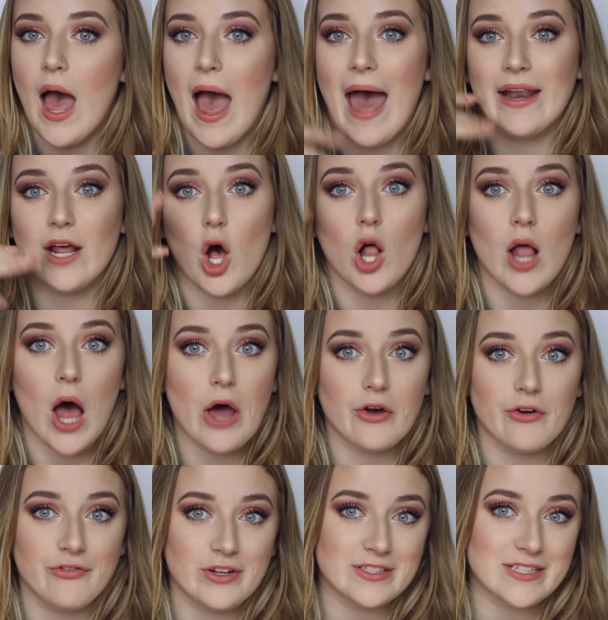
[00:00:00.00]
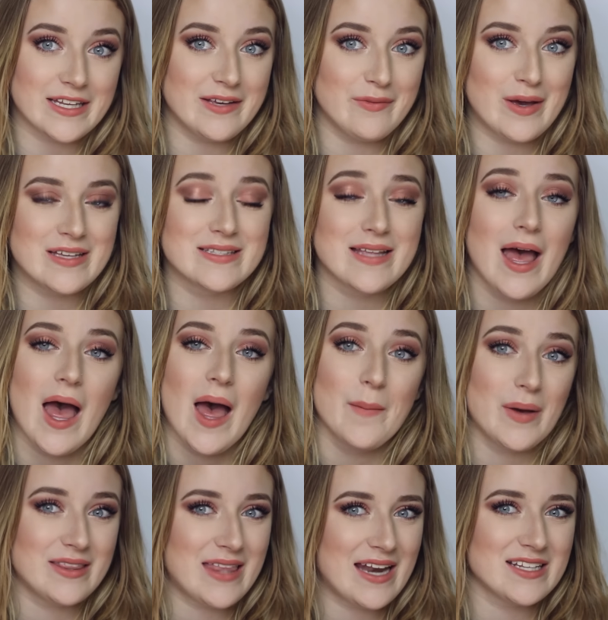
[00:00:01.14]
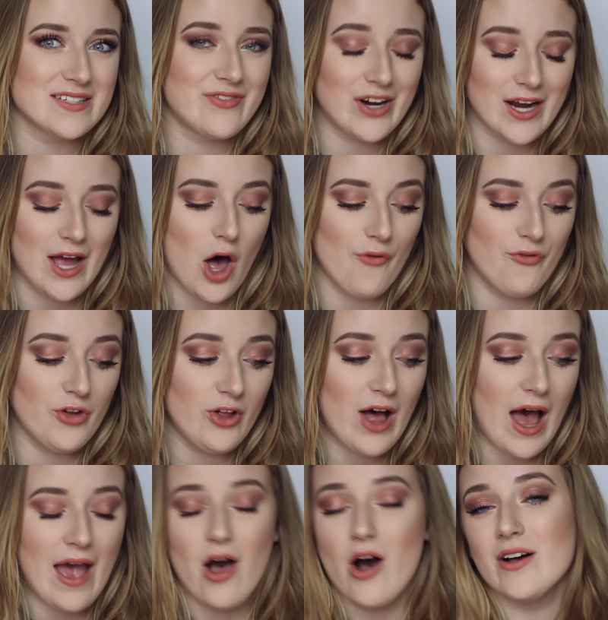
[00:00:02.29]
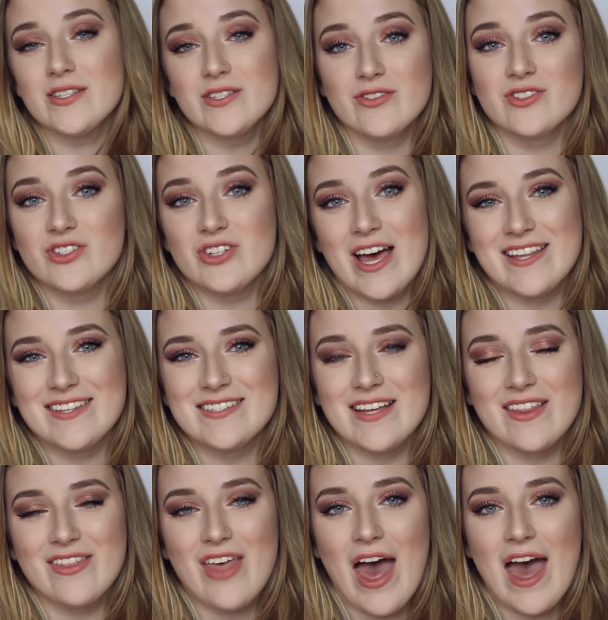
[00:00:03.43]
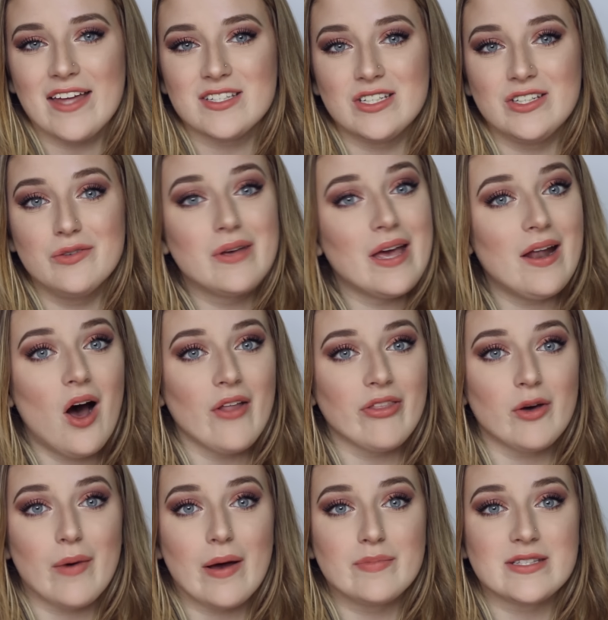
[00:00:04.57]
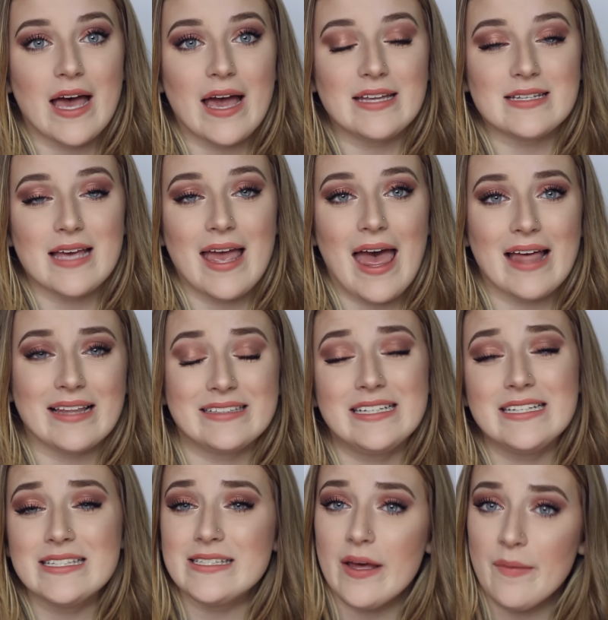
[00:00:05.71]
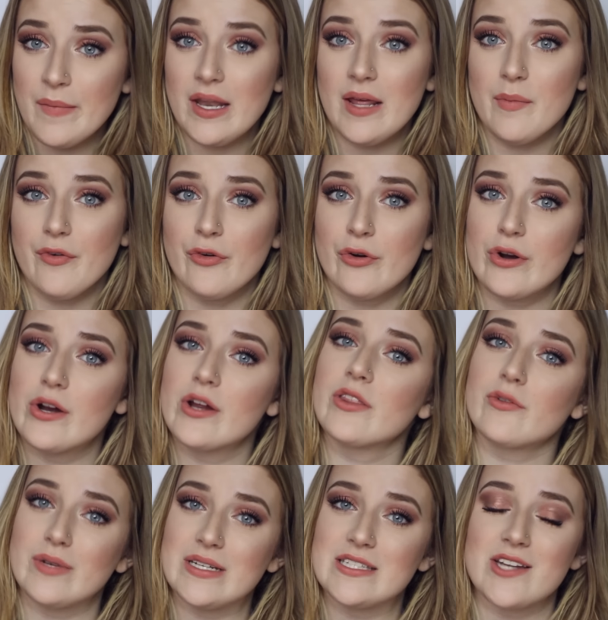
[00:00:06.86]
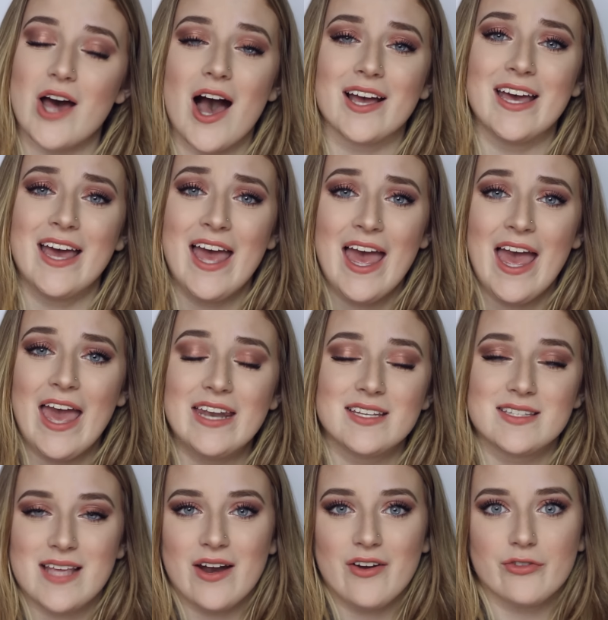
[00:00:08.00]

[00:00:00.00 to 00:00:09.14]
had it all autofilled anyways, but that is very helpful. I also suggest that you get on the website at least a minute before the restock, and instead